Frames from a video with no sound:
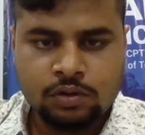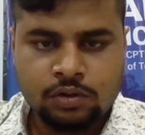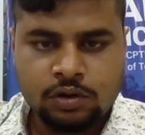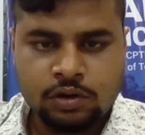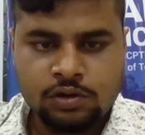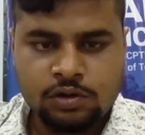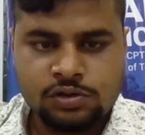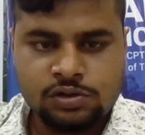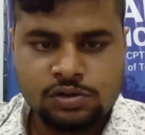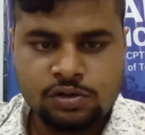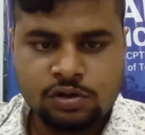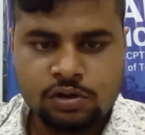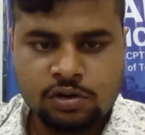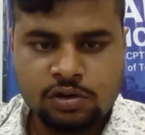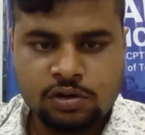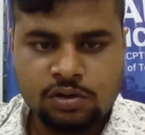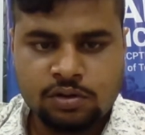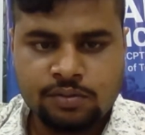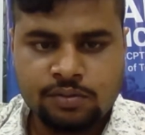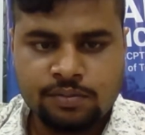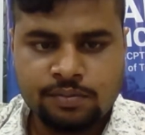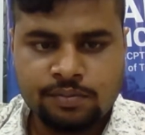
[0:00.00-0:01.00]

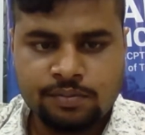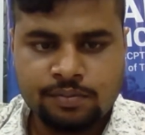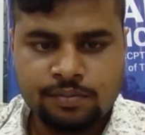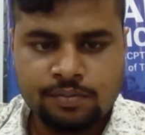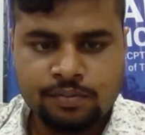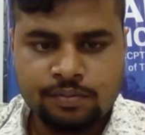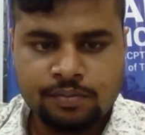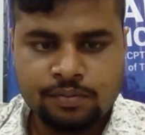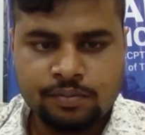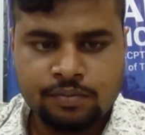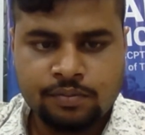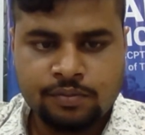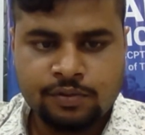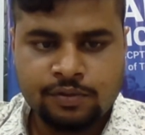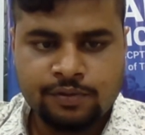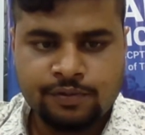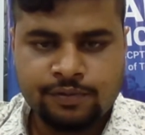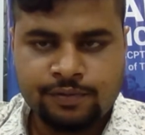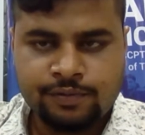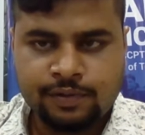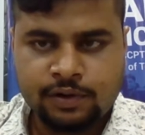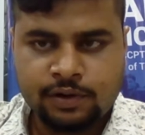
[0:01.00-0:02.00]
install,
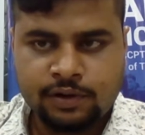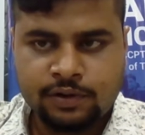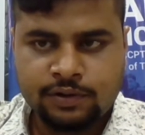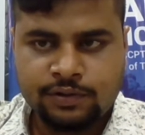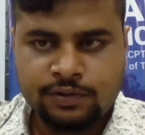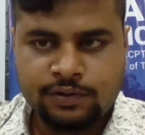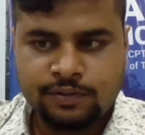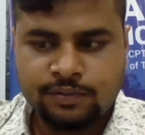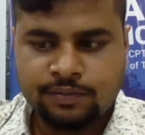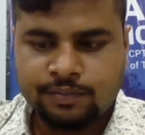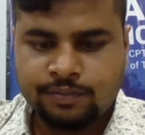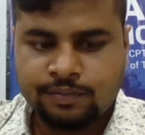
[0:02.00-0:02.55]
finish,